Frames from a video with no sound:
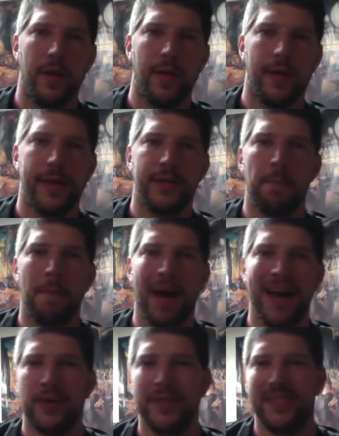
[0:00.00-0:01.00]
That's a
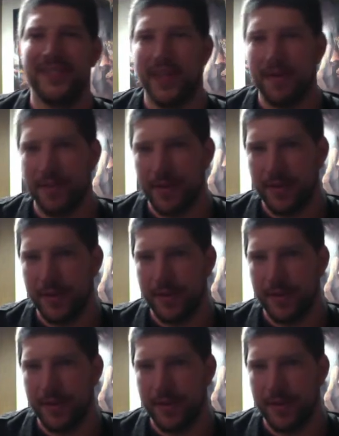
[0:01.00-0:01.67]
minor 7th.